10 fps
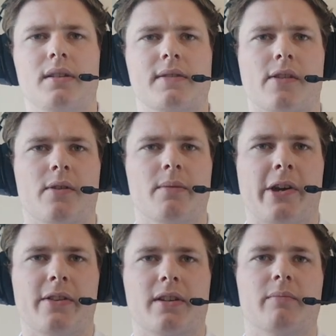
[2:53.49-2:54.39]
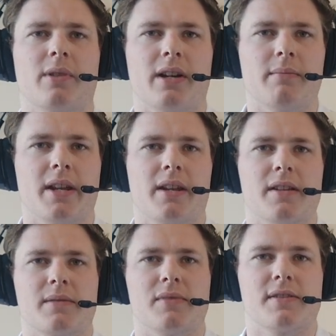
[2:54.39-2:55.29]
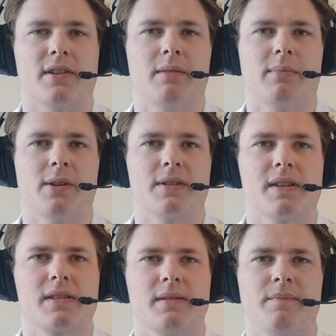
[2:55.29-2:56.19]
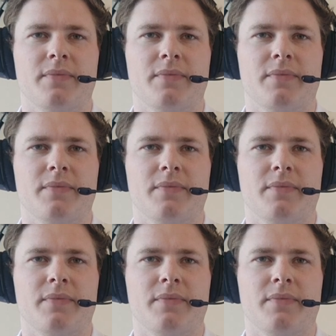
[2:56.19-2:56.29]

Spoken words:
is known about the compliant mechanism design process,